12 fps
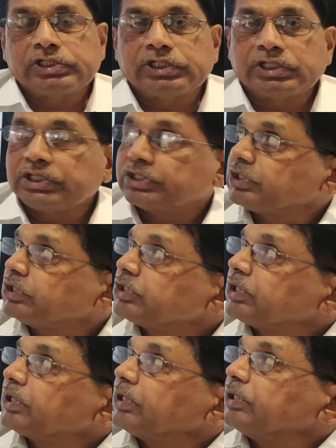generation,
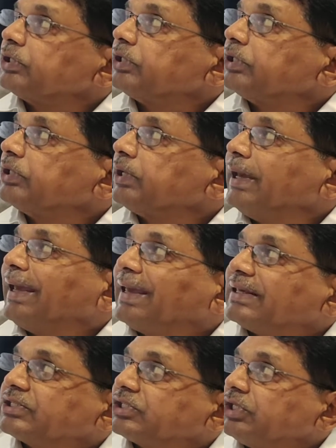second generation,
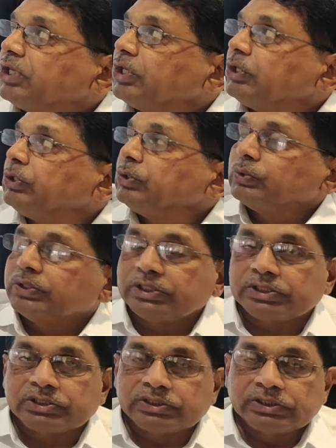as a
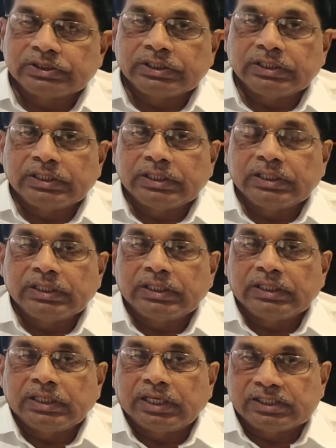unit,
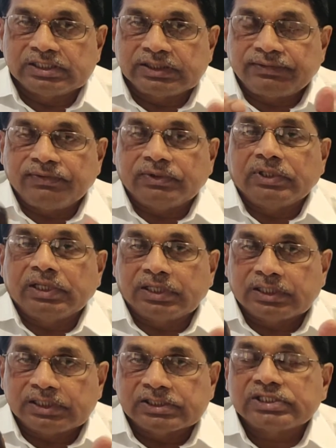as if they
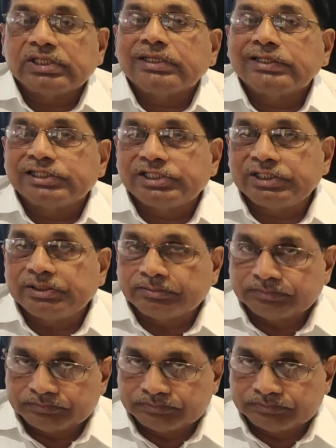are a single gene